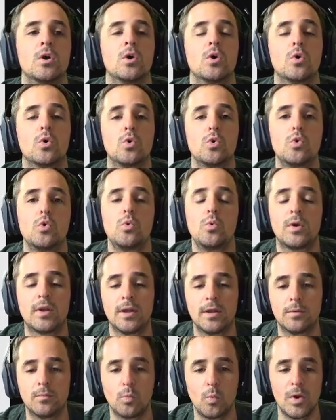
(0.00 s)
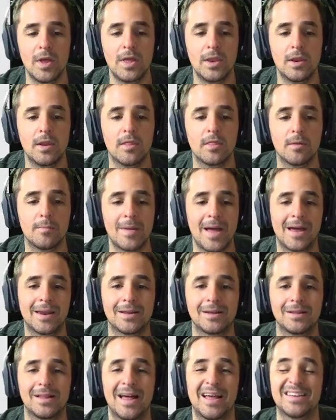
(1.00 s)
who can win the Madden
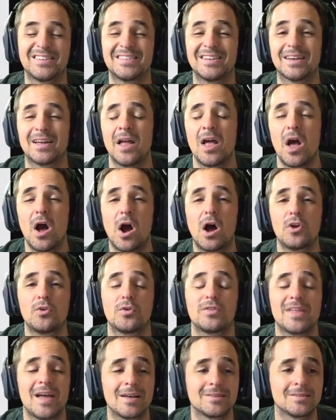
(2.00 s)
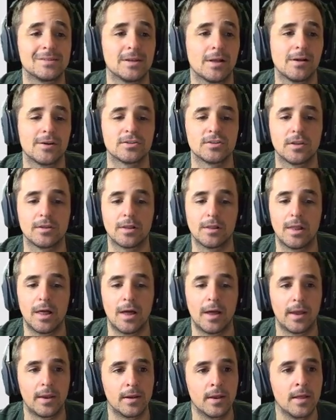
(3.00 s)
Classic. $100,000 on the
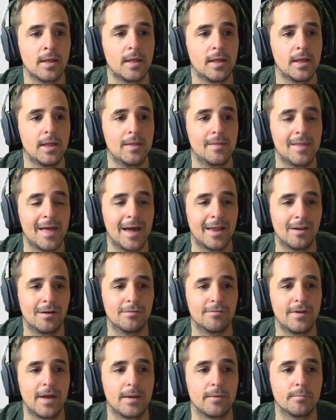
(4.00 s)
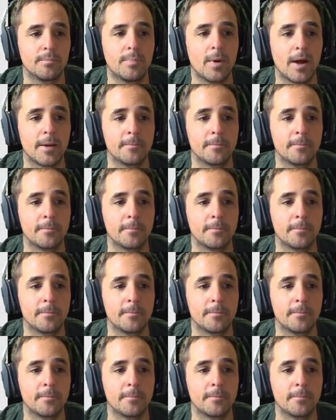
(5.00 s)
line in that event. But